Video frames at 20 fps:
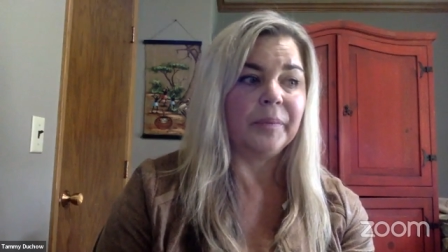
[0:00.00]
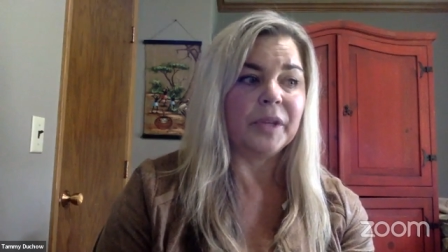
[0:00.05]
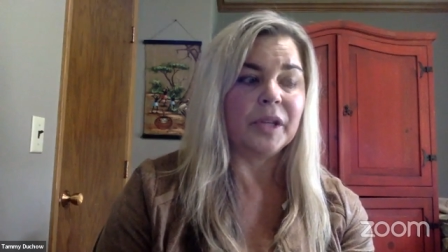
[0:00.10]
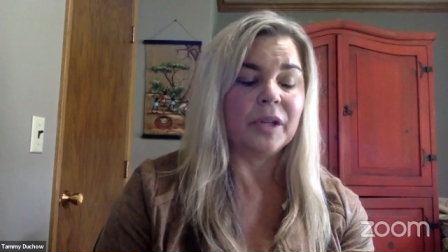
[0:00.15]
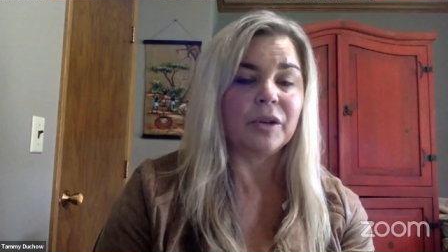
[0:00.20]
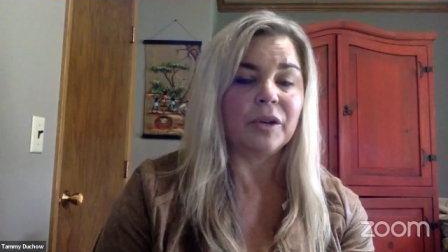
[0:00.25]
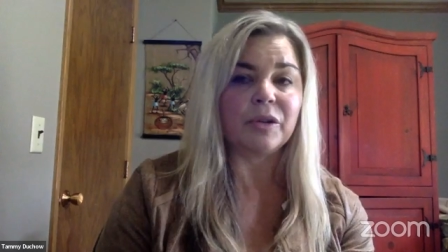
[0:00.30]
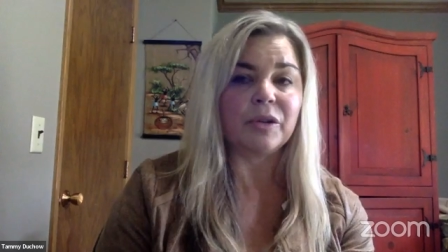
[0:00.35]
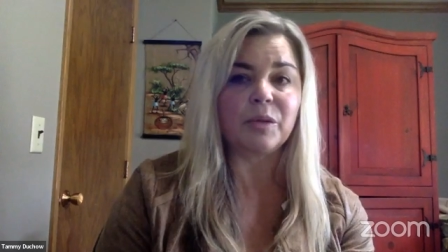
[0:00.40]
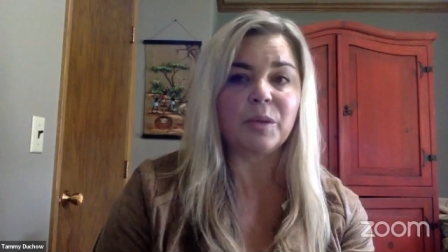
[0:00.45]

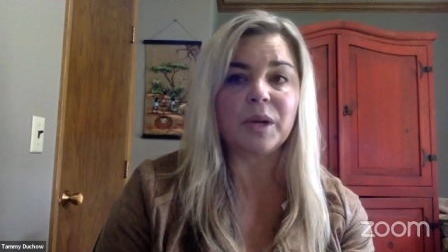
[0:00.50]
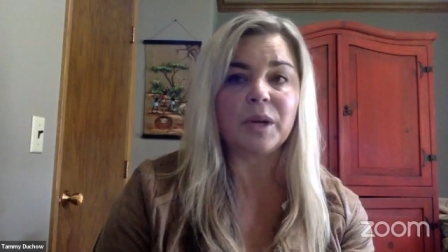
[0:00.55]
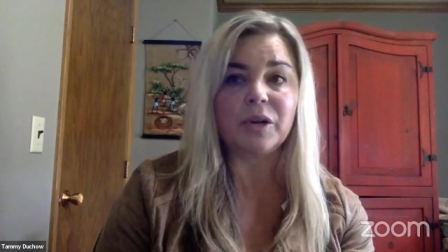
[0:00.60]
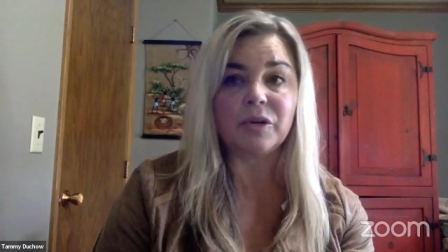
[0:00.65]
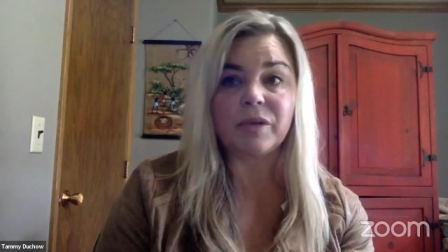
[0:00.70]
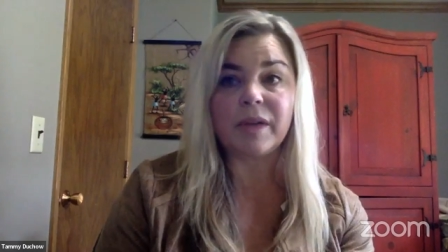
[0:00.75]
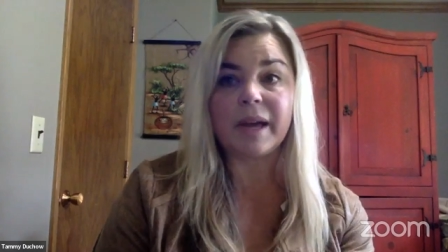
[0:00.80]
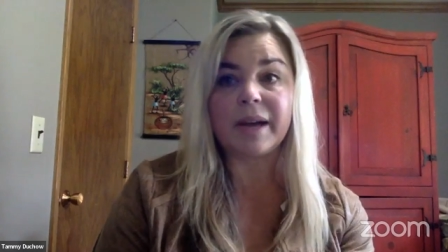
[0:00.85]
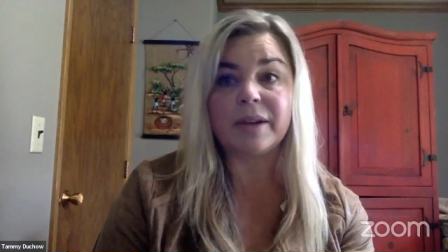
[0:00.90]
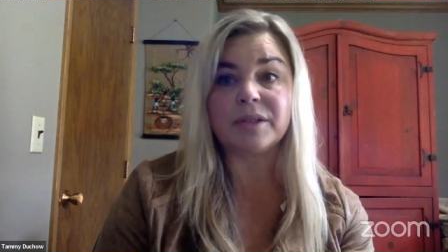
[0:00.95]

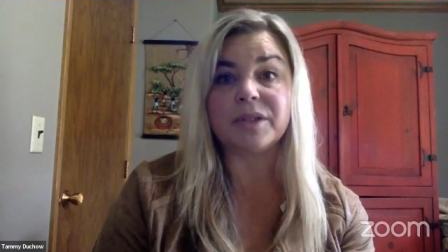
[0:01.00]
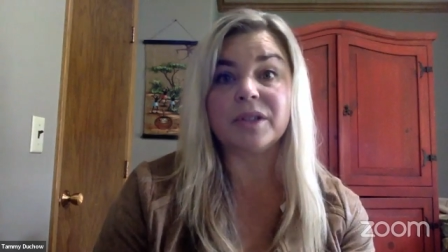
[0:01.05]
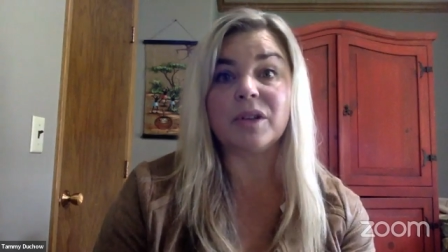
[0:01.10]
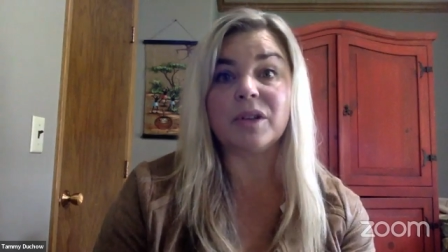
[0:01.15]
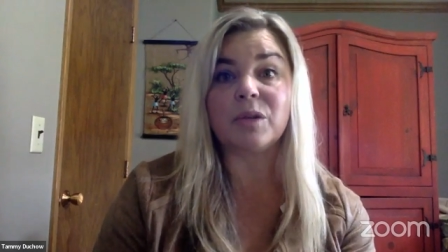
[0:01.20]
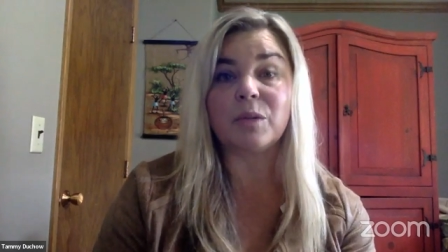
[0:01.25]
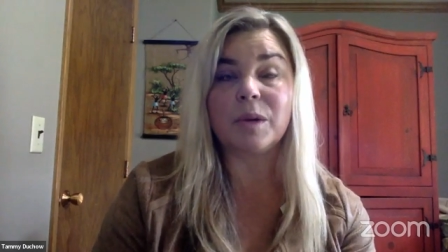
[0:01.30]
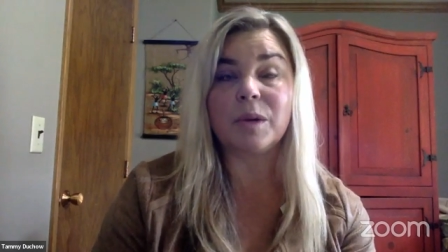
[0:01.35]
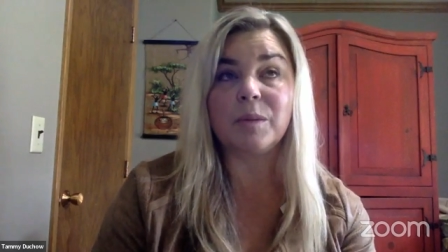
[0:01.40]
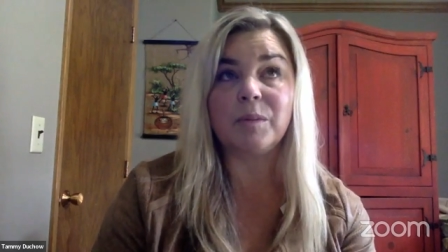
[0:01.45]
300,000 to
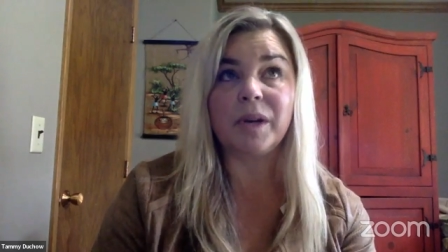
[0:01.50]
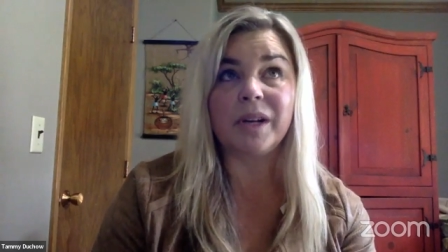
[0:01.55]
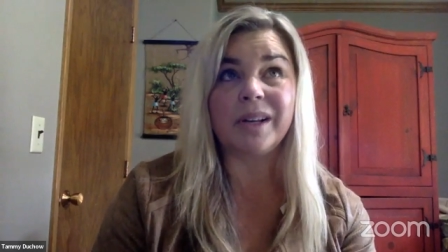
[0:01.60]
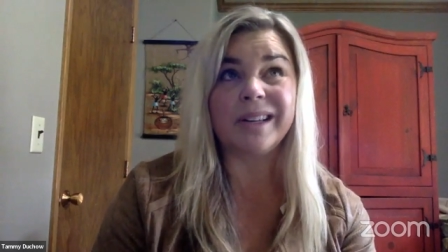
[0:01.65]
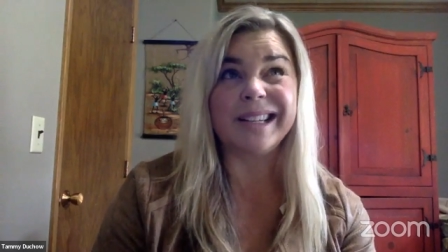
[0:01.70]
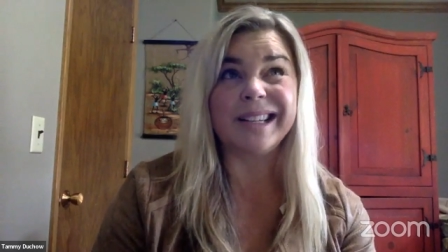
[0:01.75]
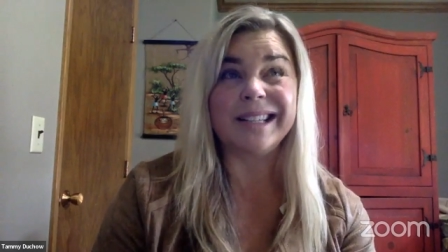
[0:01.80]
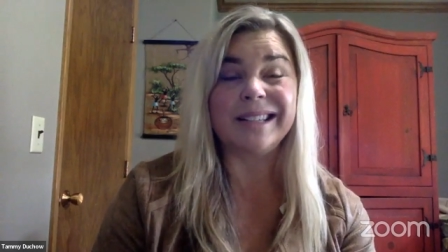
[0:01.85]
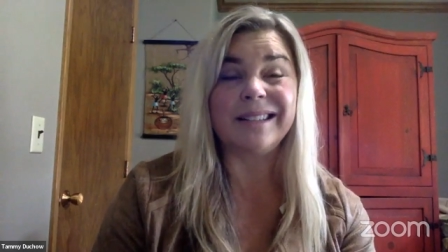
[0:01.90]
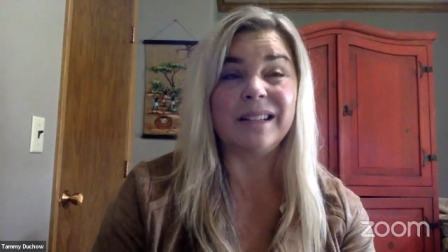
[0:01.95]
3
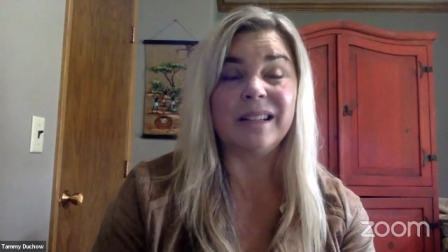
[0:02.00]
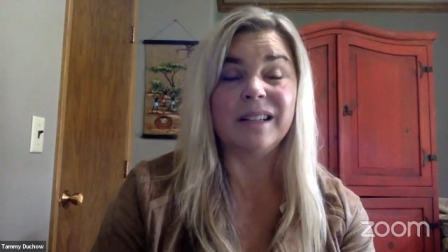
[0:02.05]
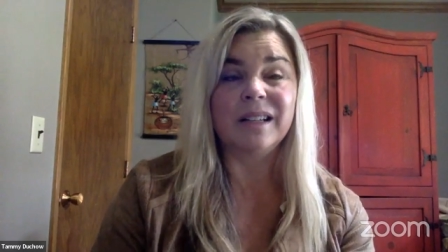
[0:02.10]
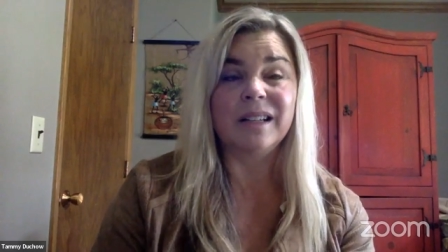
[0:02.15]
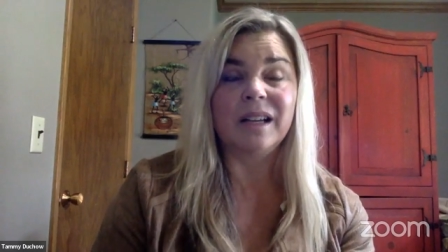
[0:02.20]
million